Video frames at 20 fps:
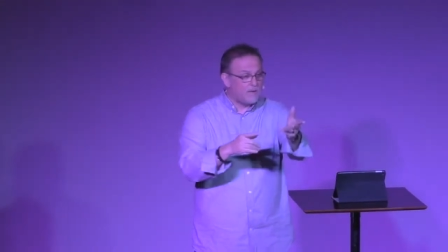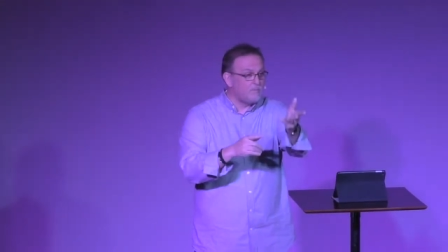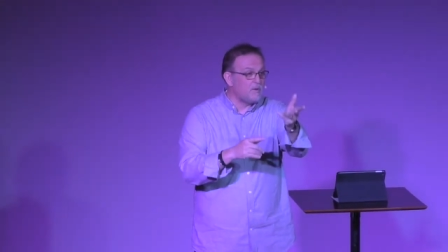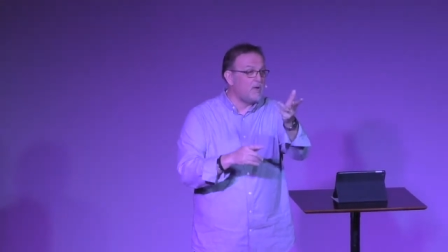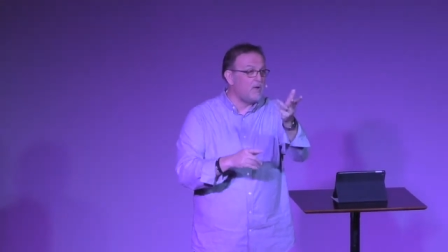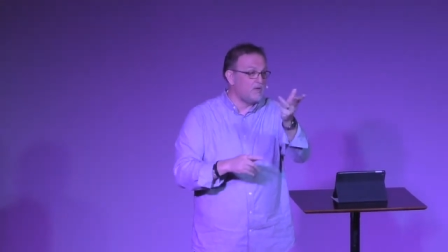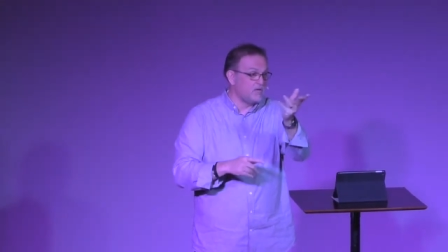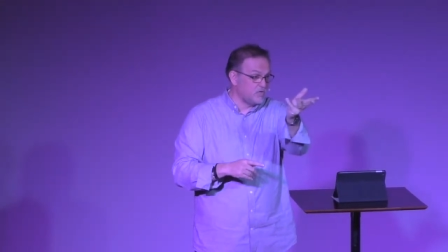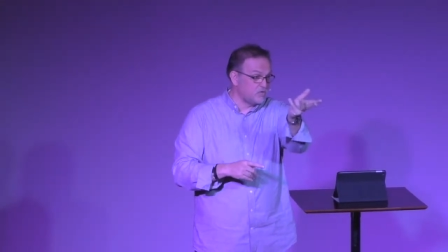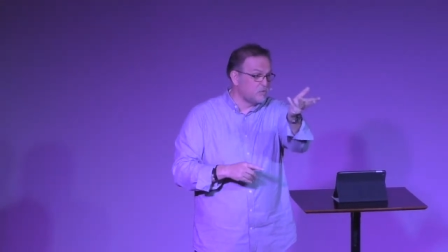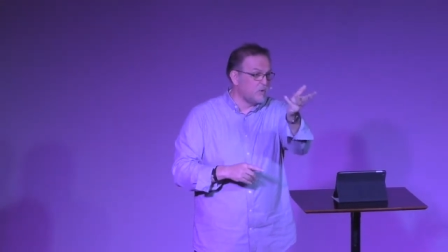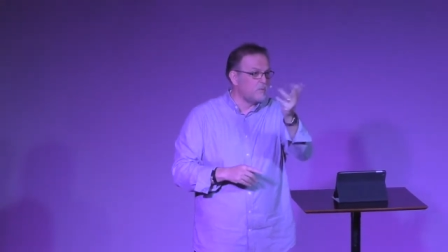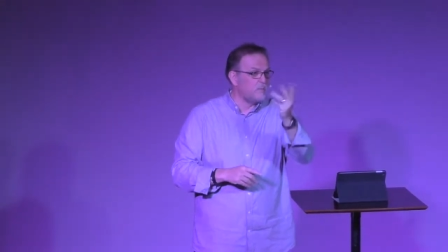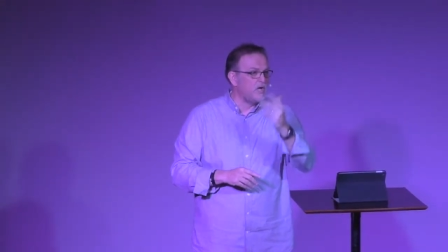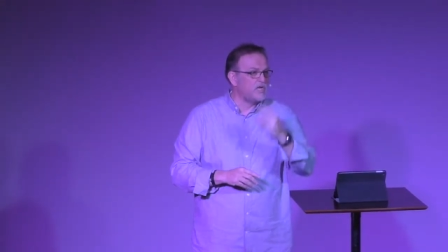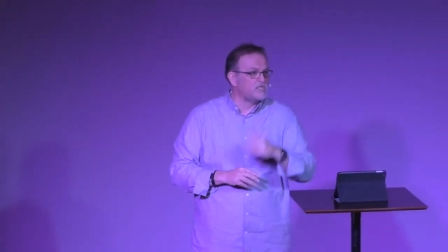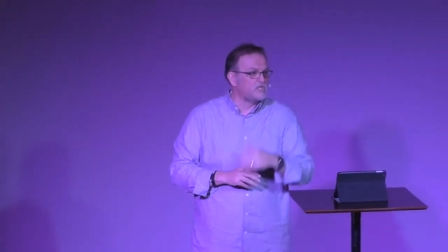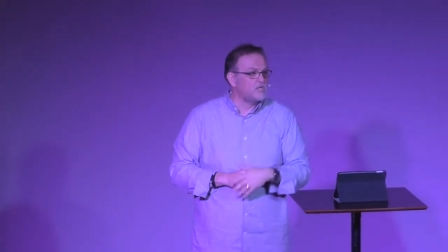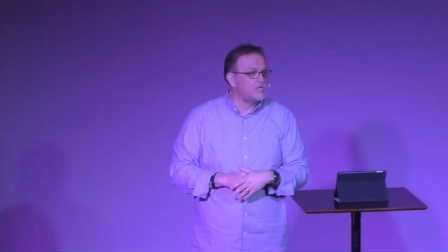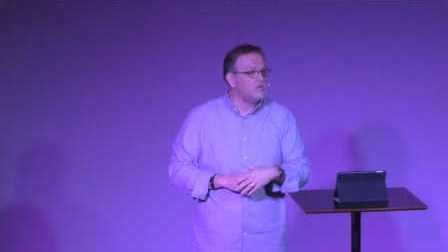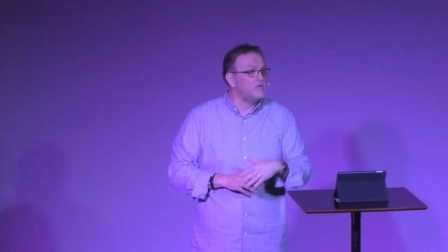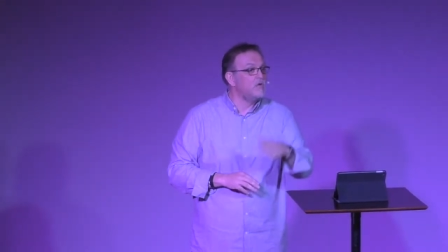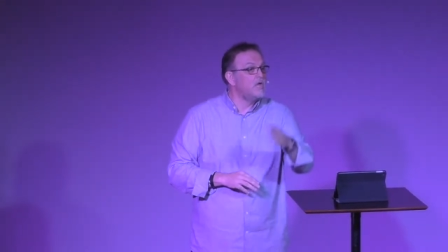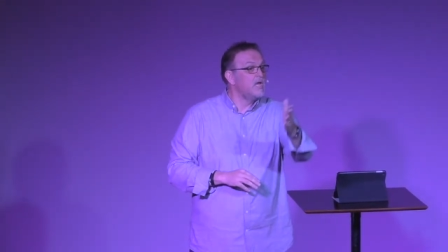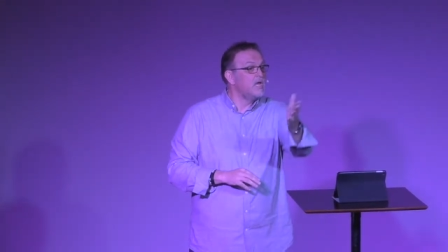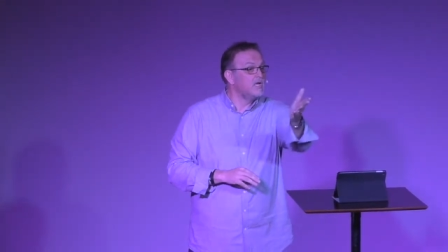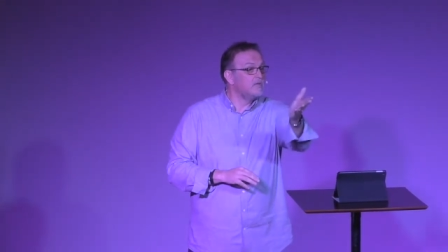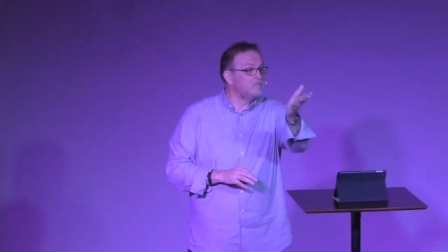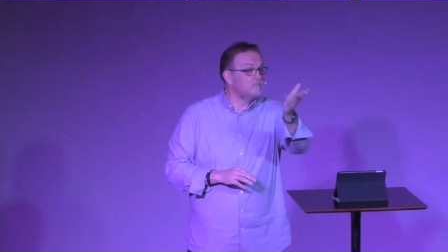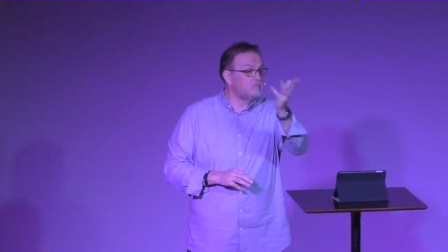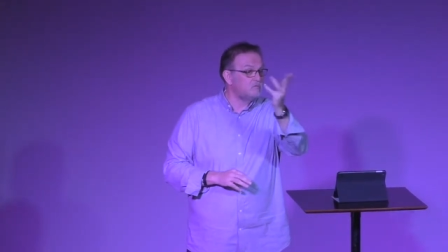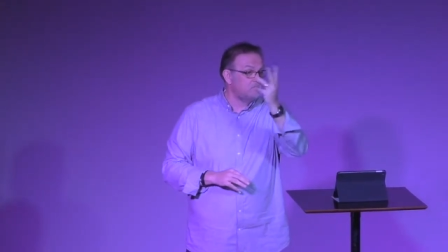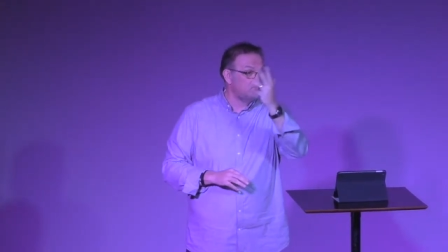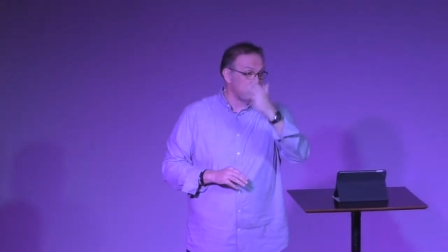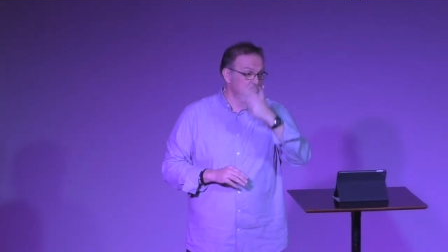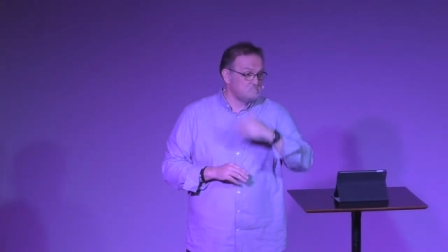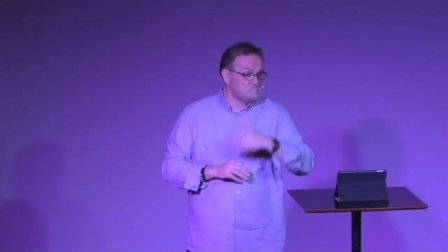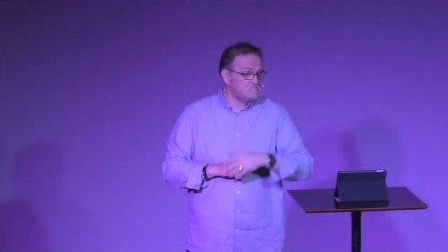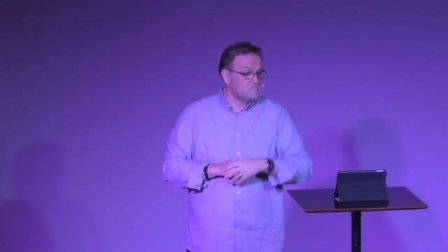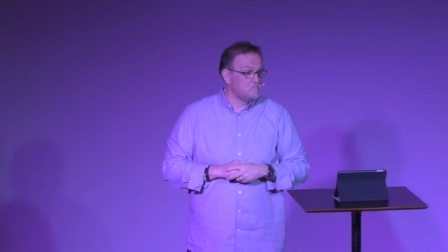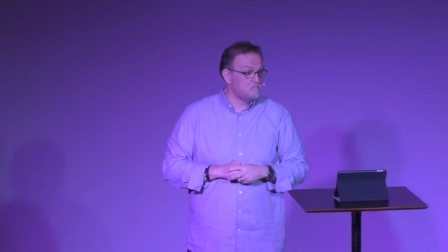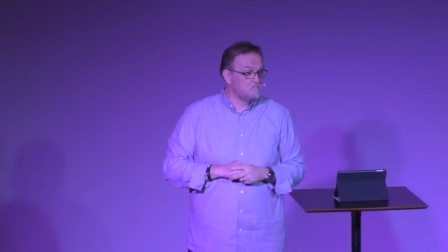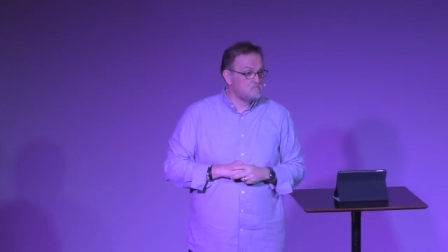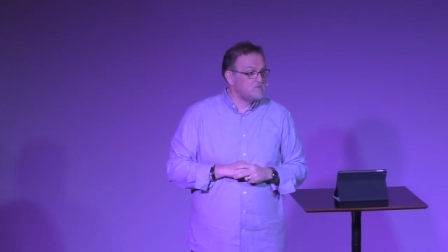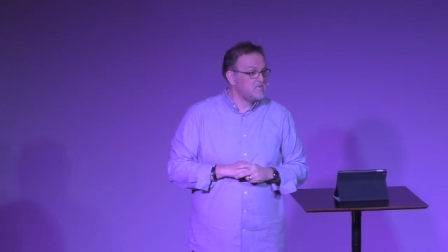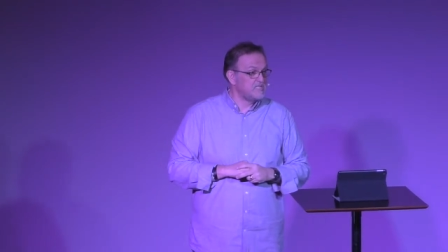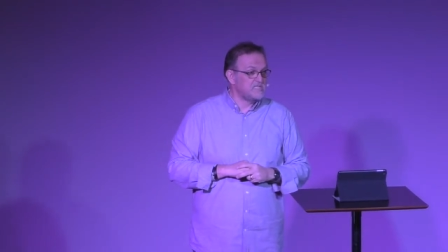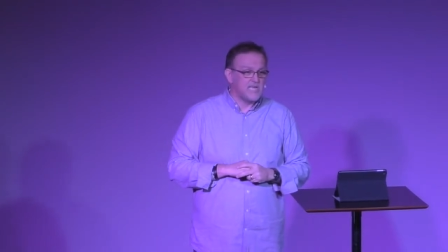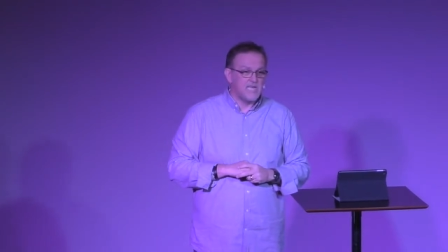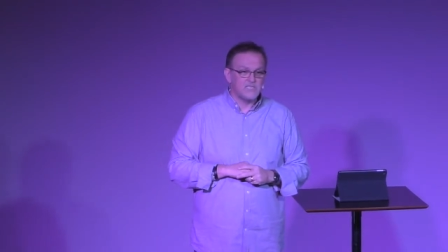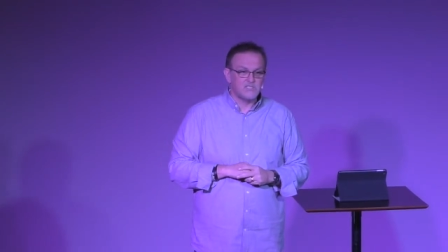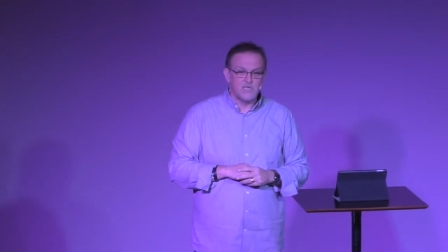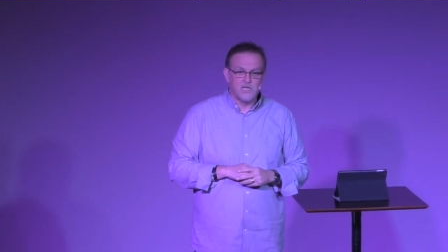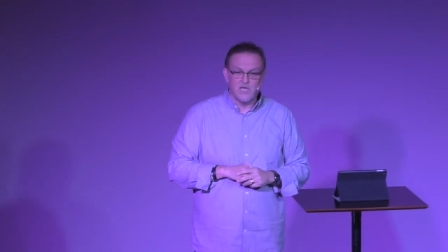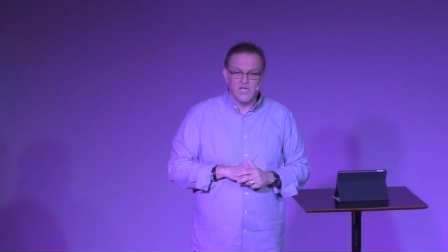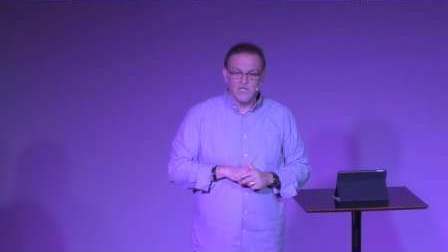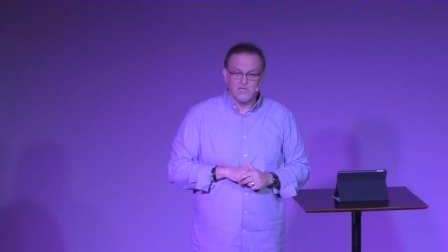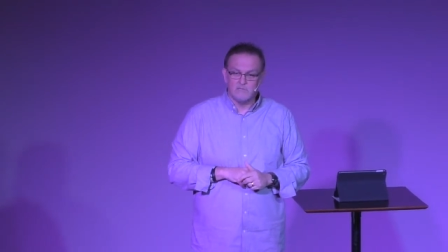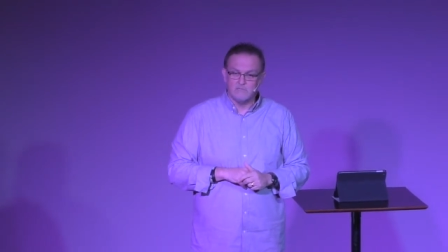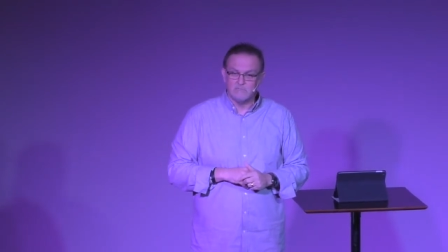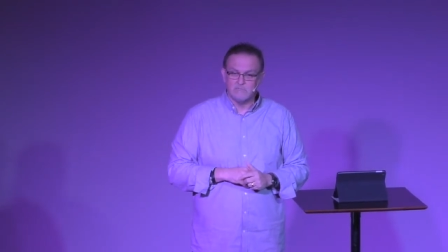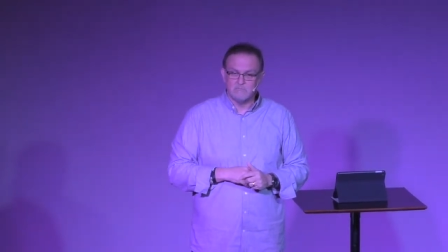I'm, here's what I'm going to ask you to do. Just ask God.